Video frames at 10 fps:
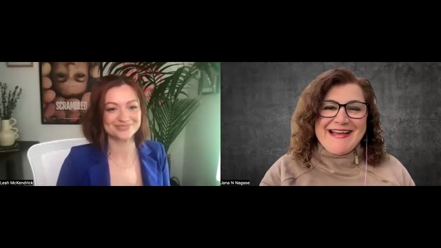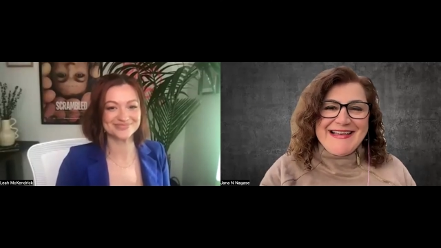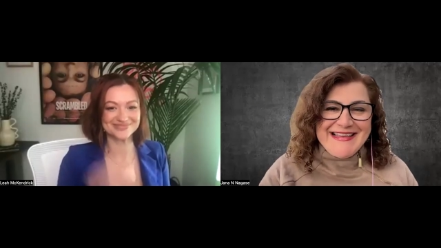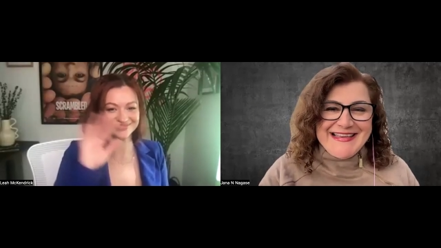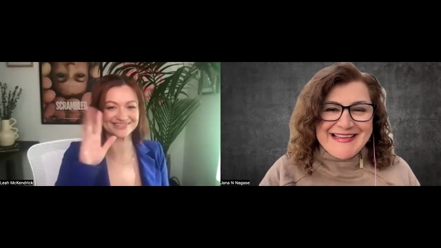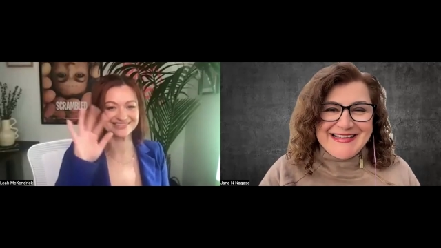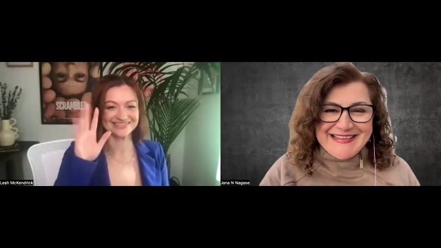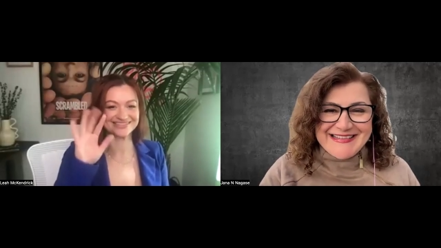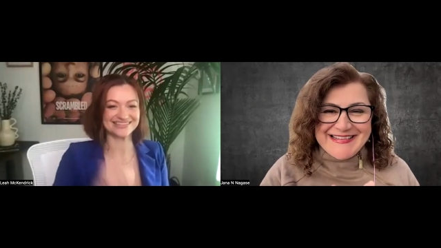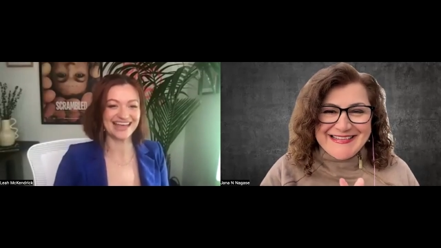Speaker 1: Hi, Leah.
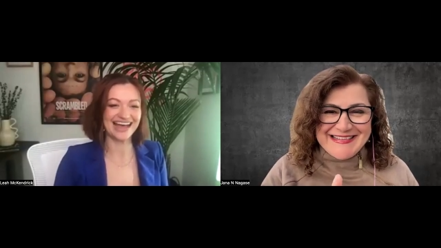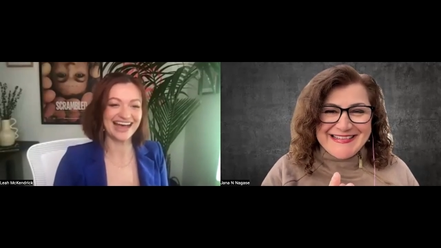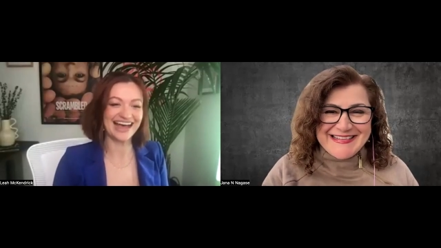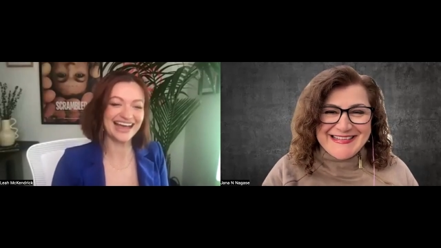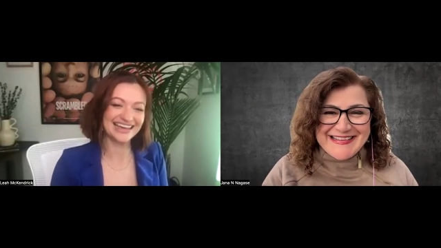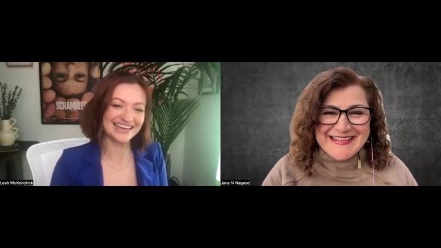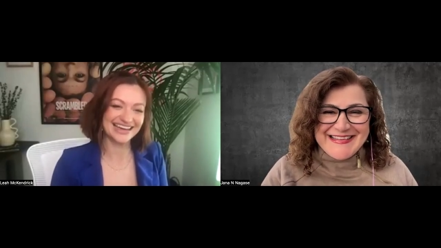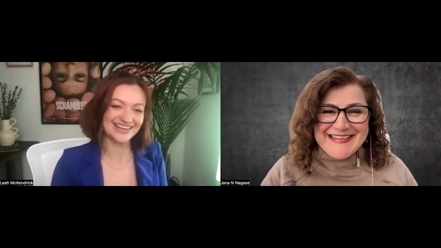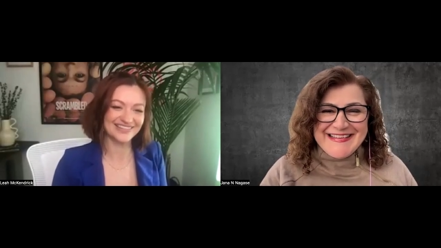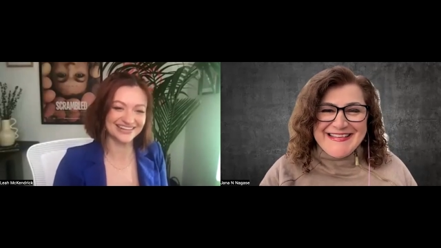Hi,
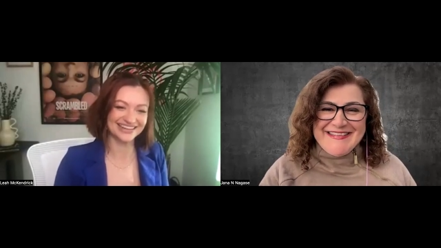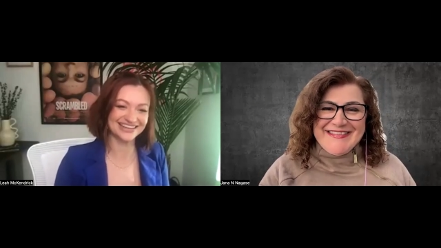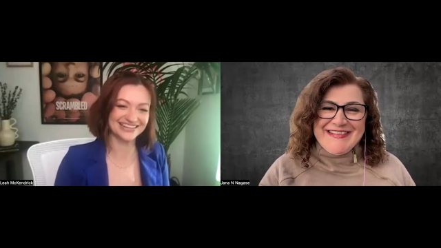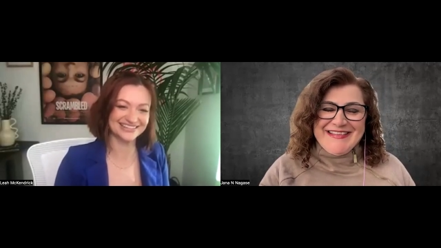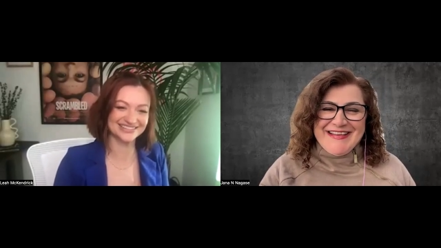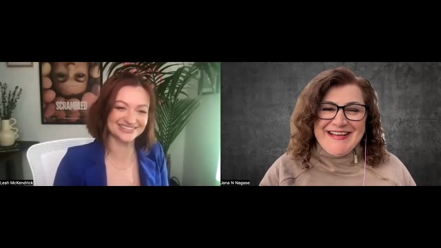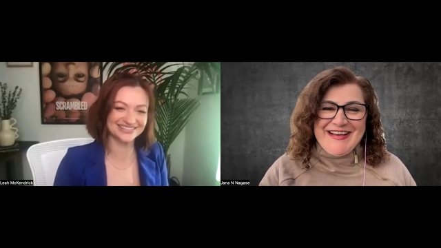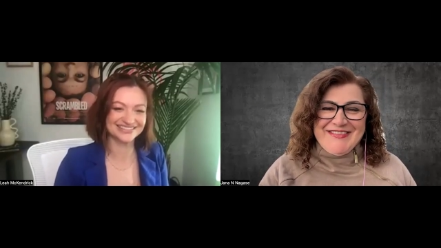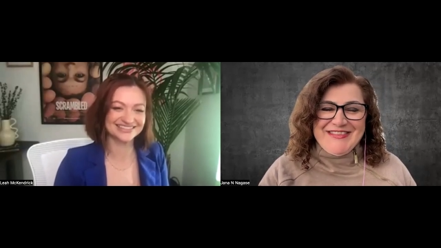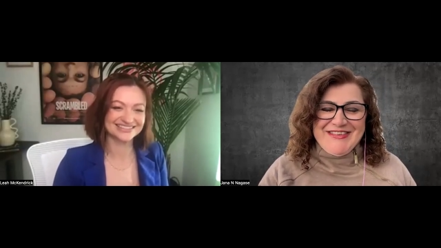how are you?
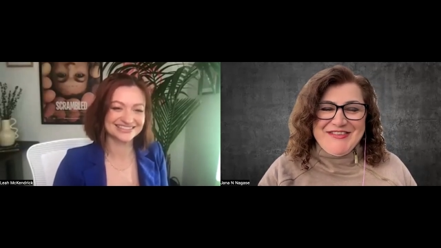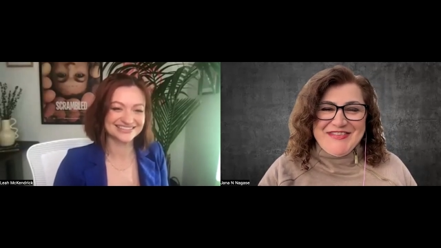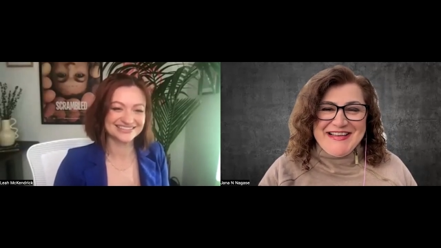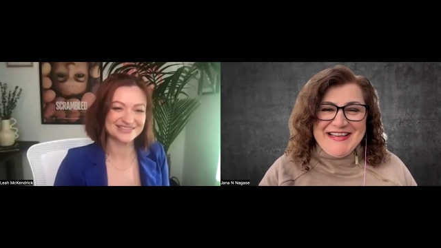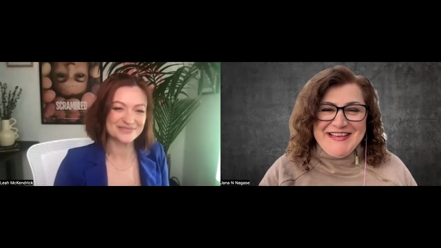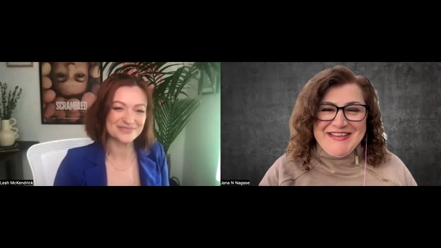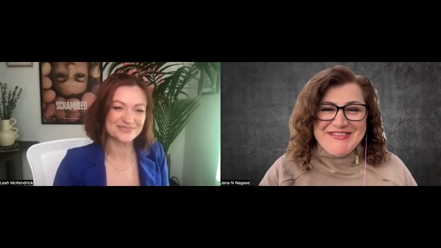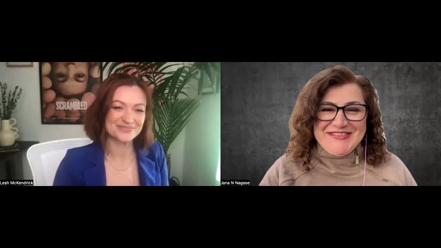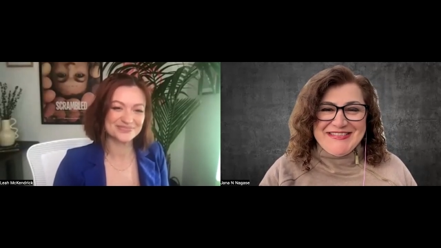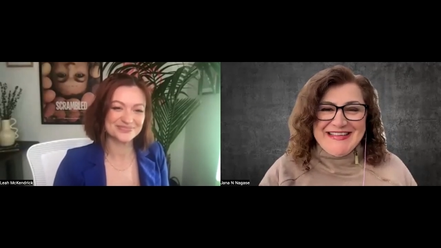
Speaker 2: I'm doing fine, and
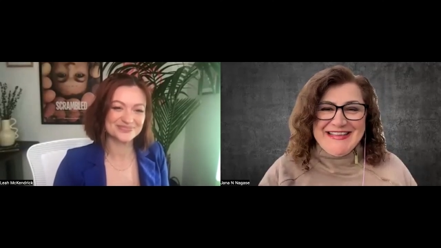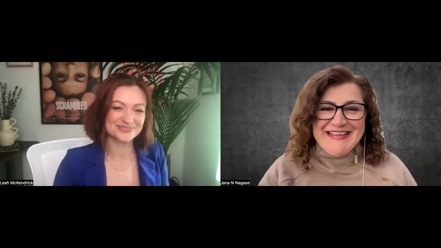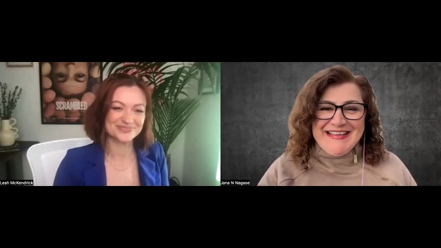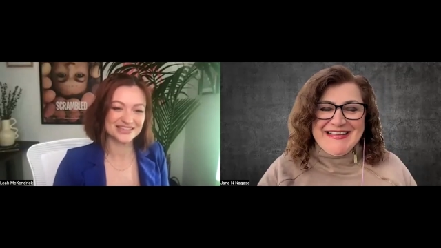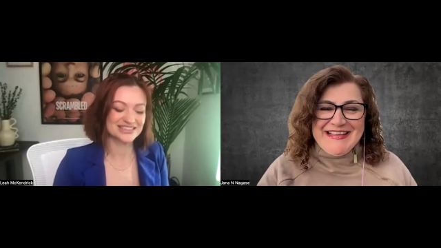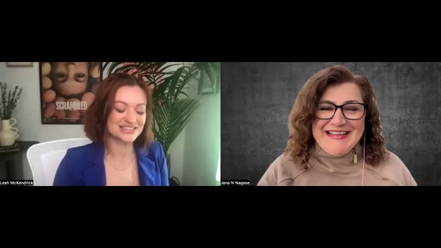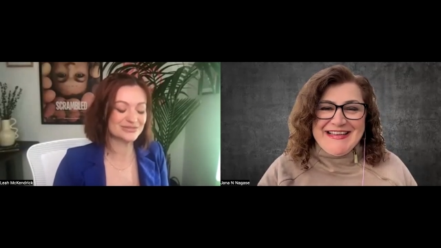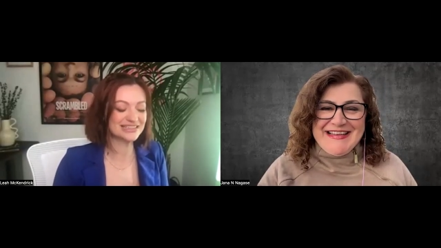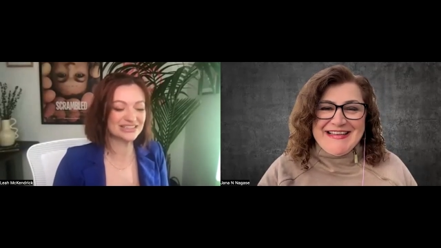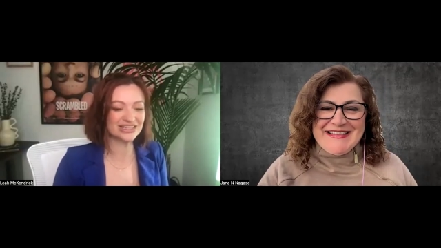you?
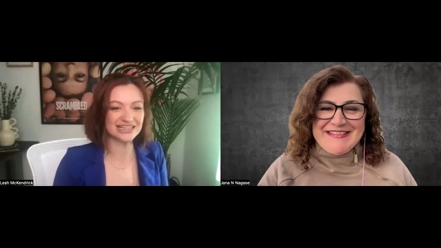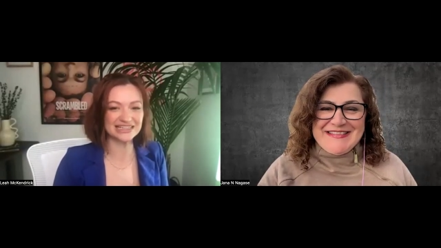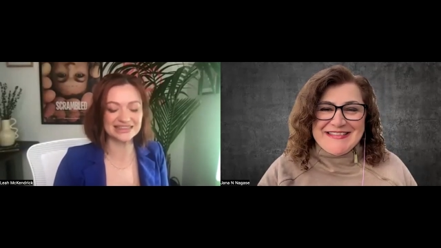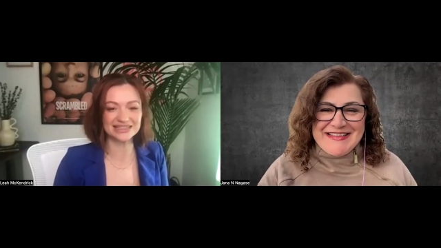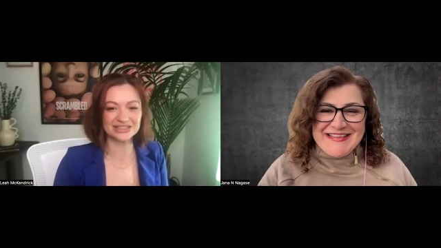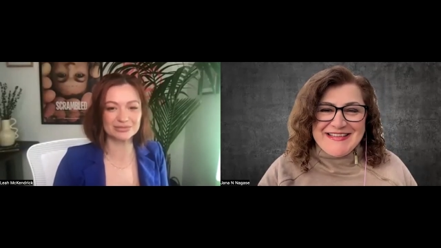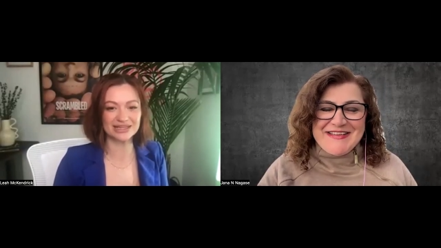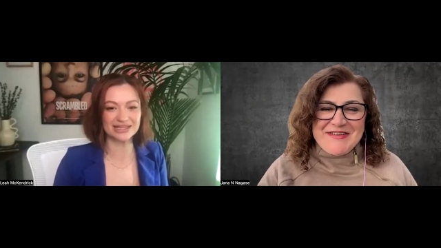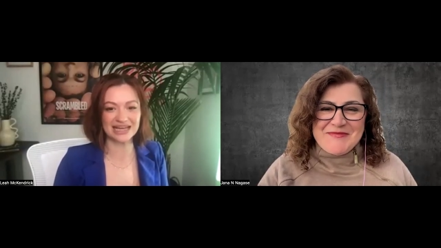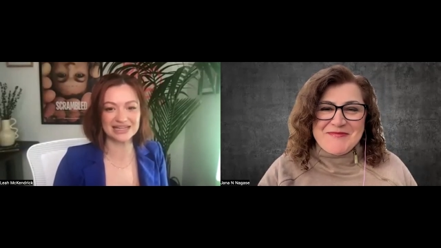
Speaker 1: Doing good. I think you're
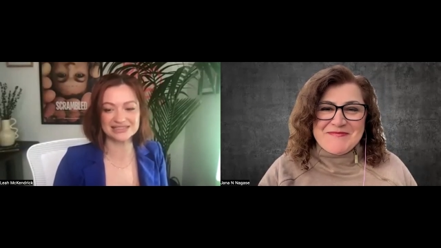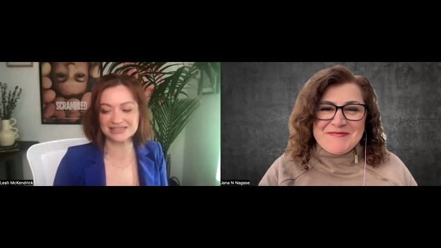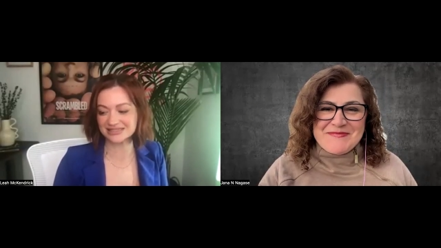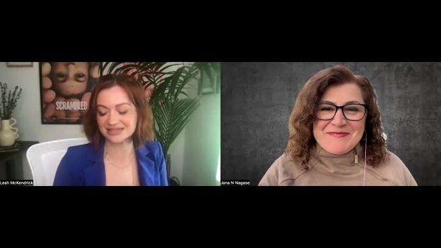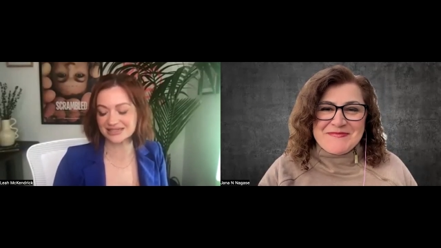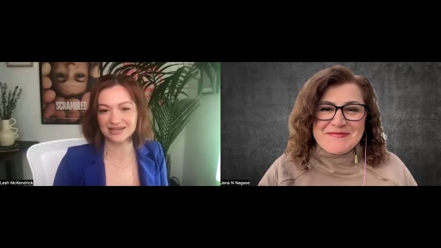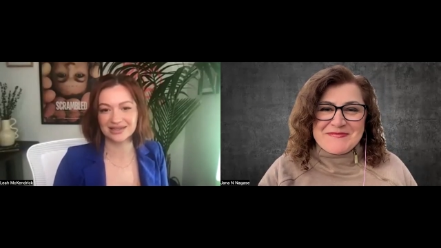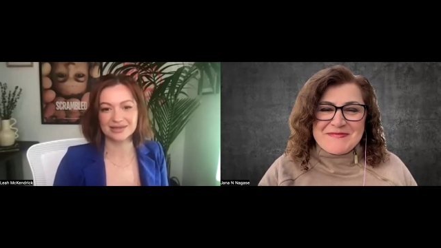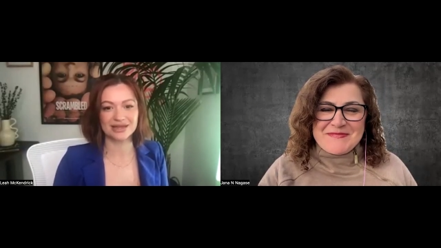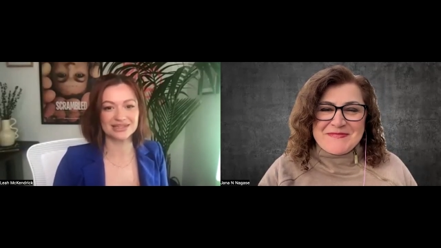my last
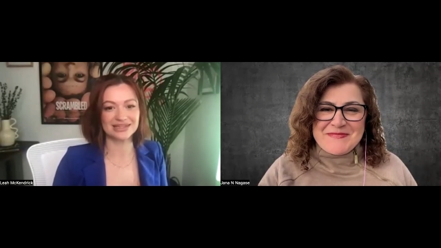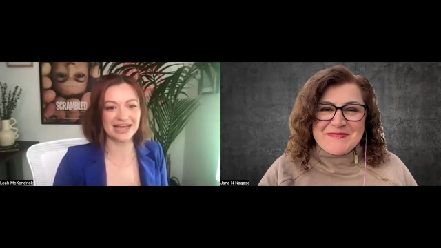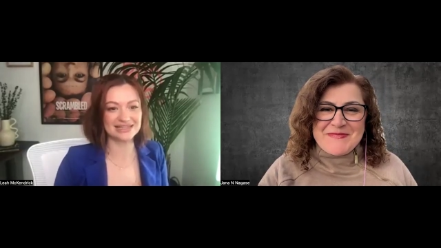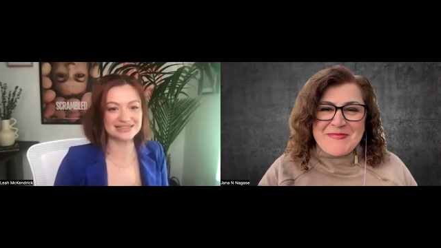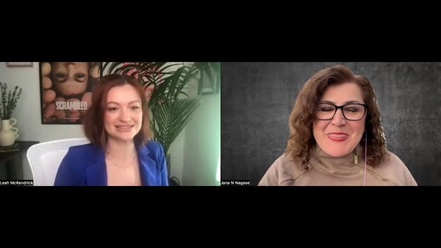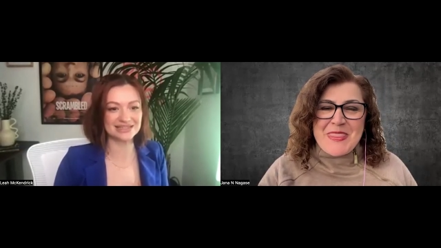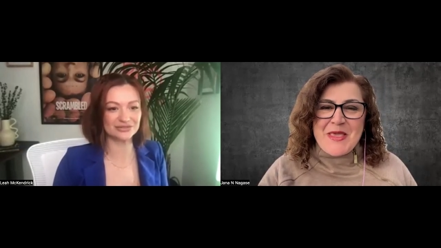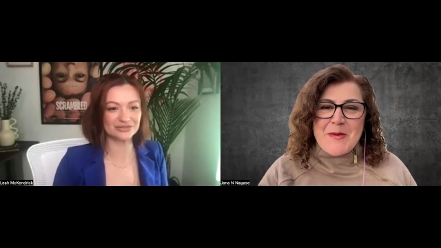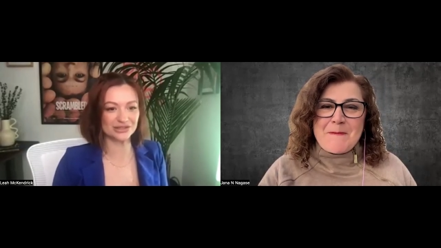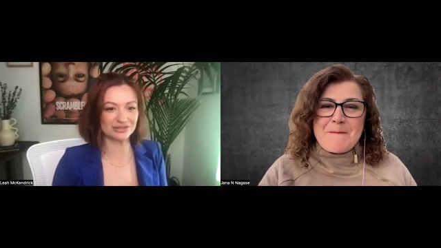my last
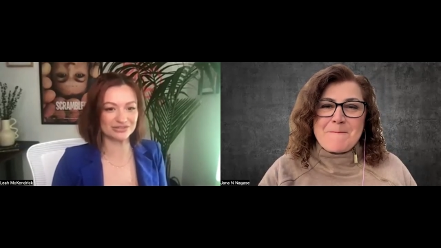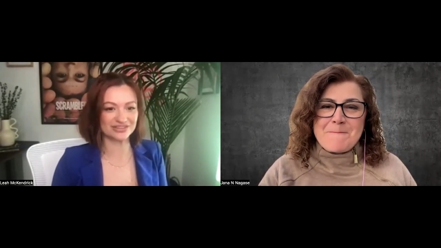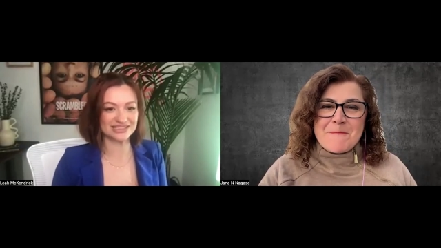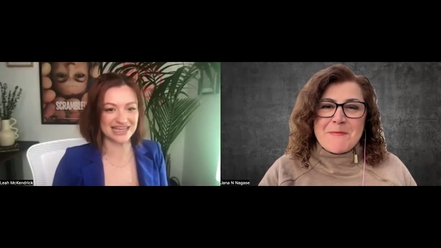interview of the